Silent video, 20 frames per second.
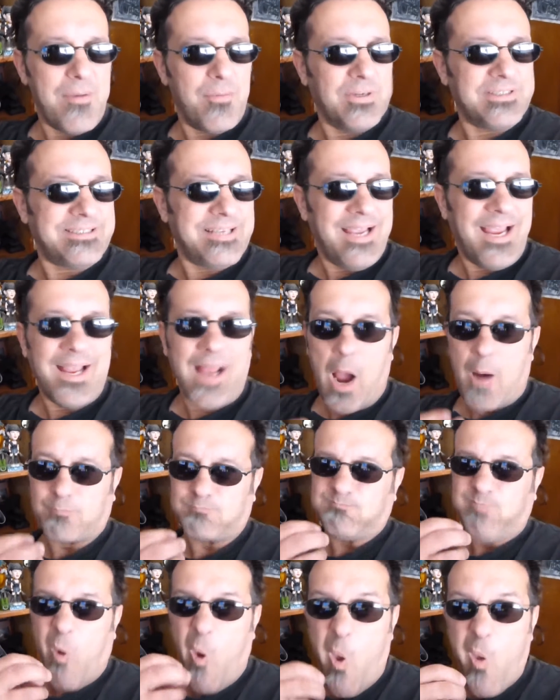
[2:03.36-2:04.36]
I was
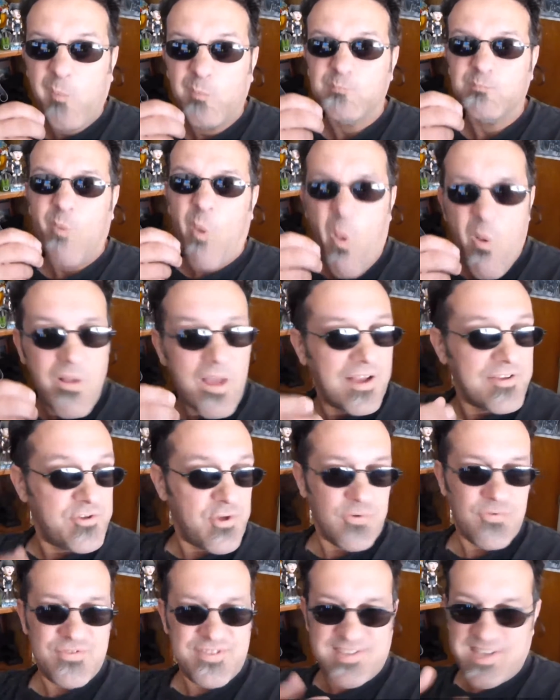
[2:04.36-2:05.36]
eating,
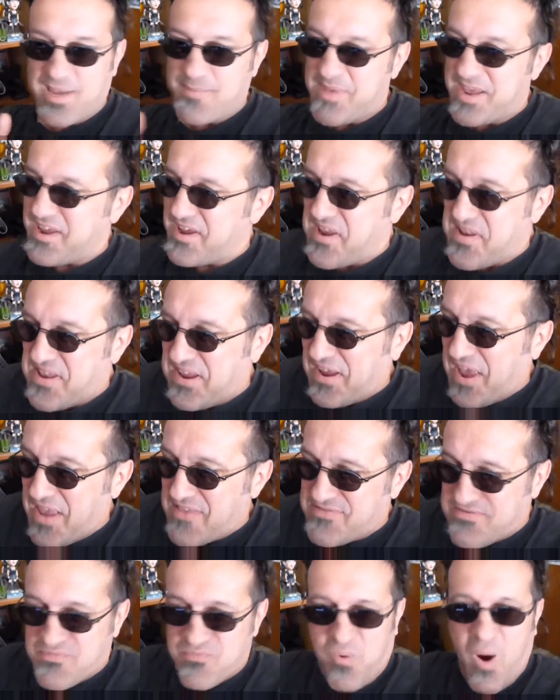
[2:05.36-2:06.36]
do you see me eating
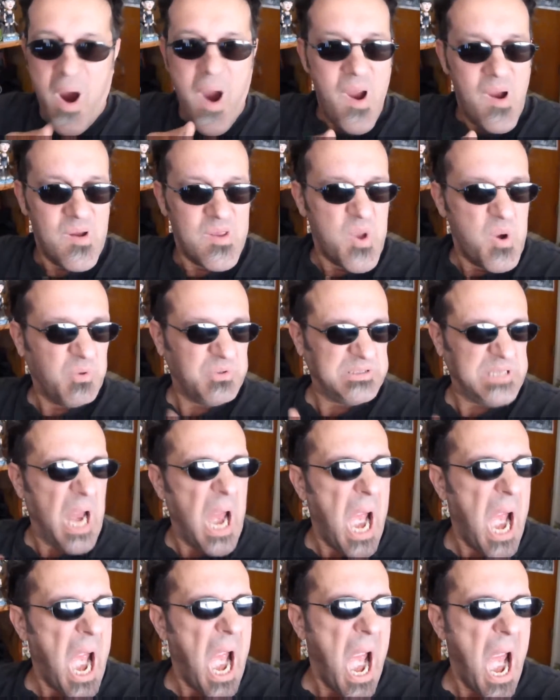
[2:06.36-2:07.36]
it? Why are you?
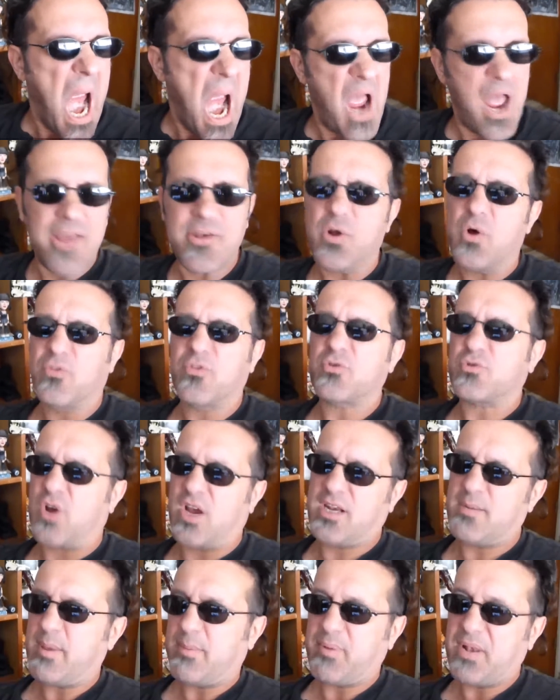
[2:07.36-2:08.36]
I know they're
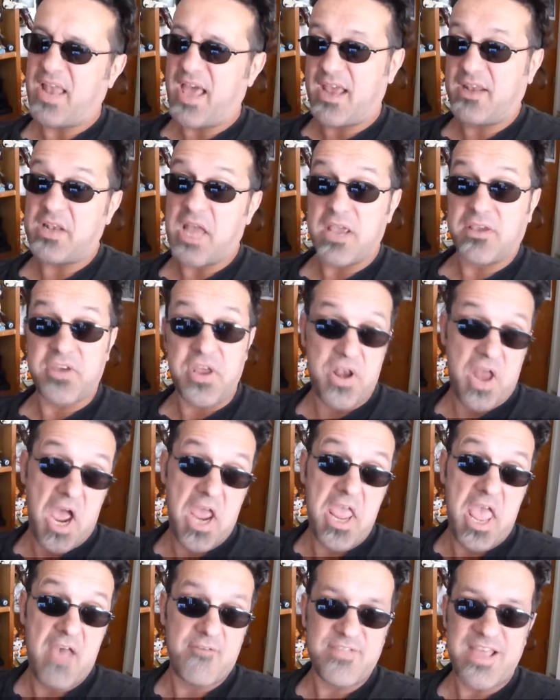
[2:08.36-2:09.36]
trying to be polite, like, "Can
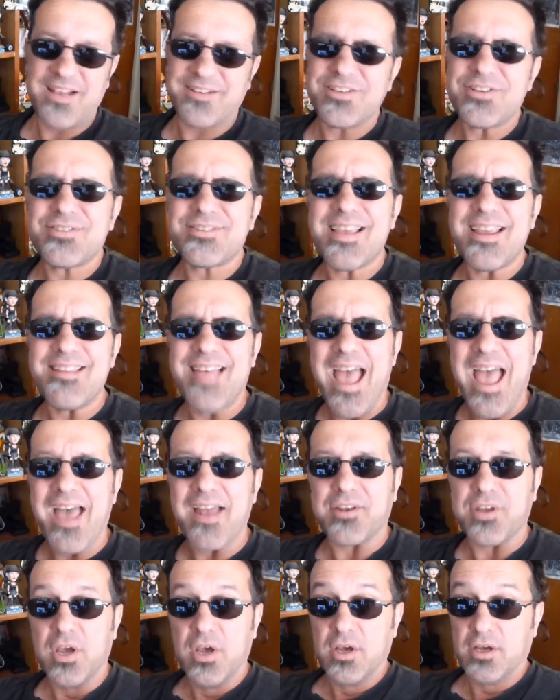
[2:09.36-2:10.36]
I have that?" Just say
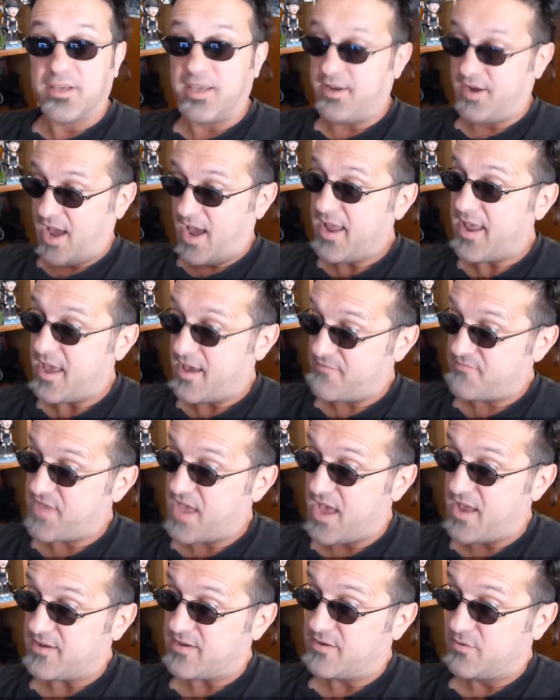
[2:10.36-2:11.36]
that. "Can I have
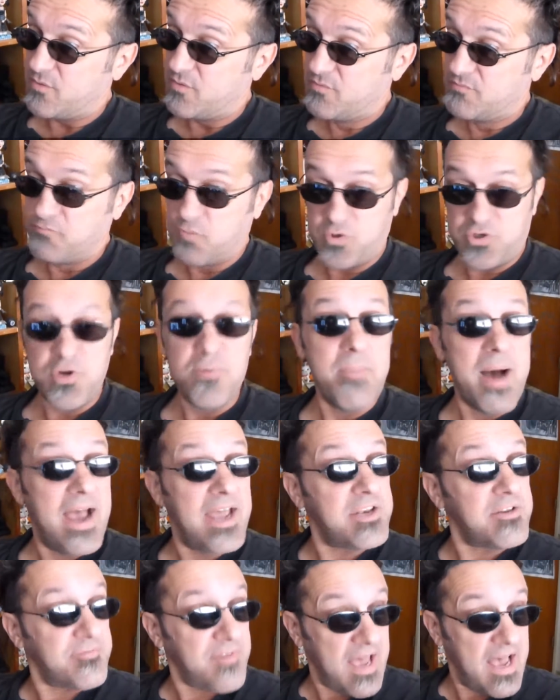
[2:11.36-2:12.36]
that? Would you
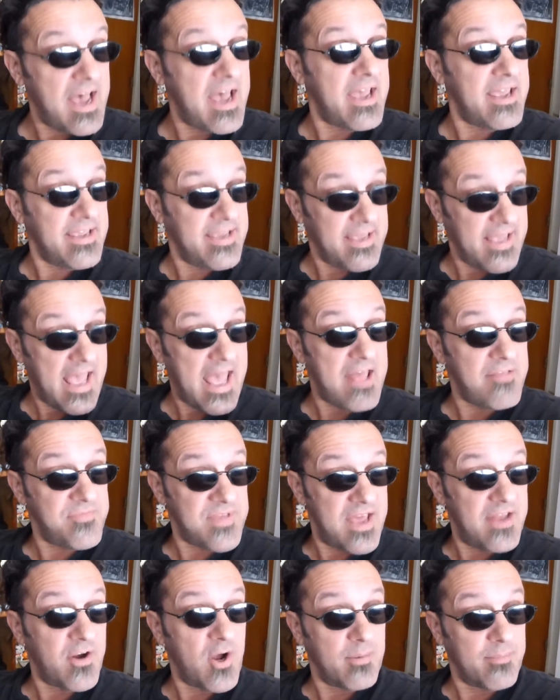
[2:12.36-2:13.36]
mind if I had
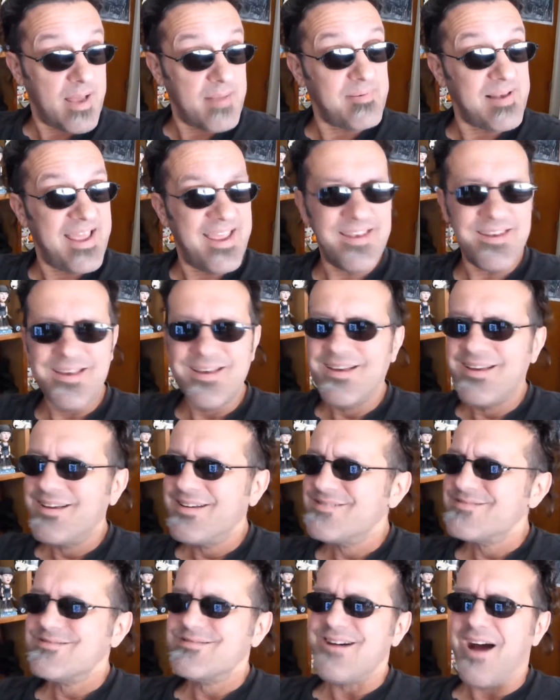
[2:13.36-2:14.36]
that on my plate?"
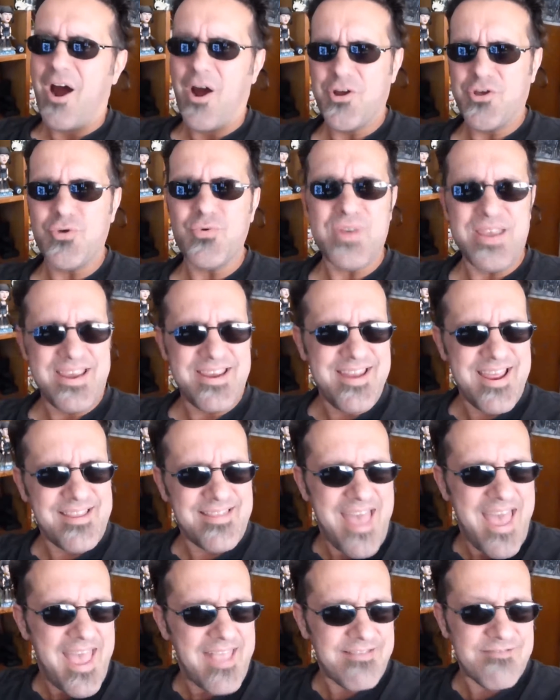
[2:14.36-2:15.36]
"Are you
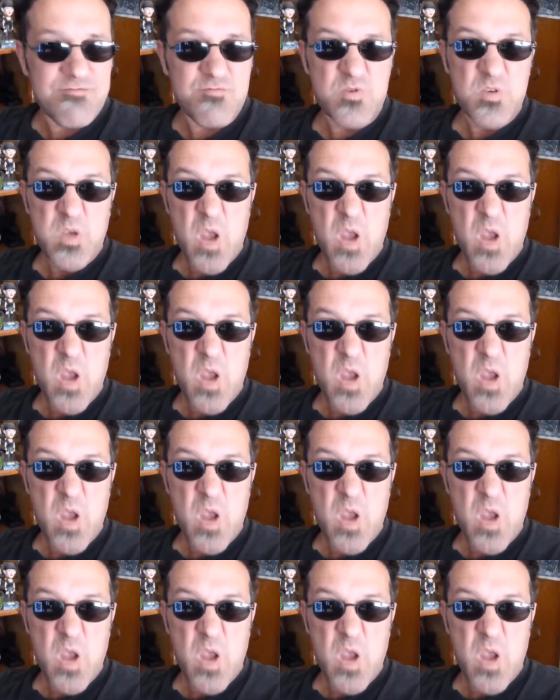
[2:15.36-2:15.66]
eating that?"